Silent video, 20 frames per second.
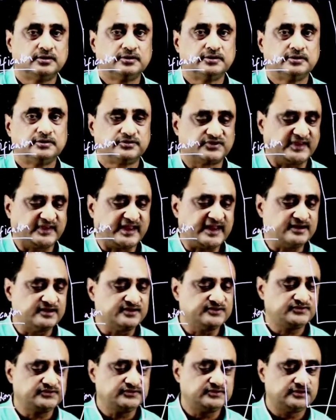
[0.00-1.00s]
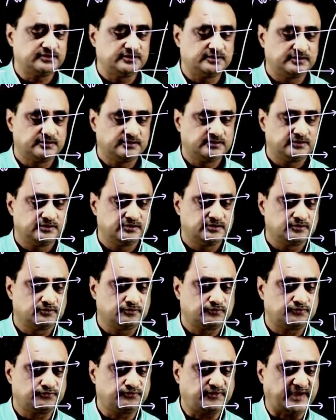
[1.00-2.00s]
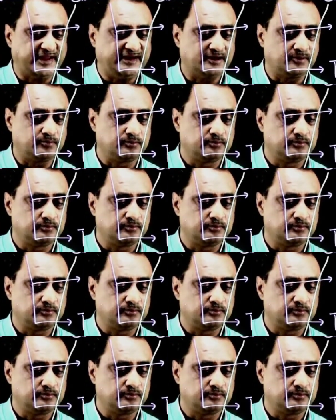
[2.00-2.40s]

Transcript: The second is phylum.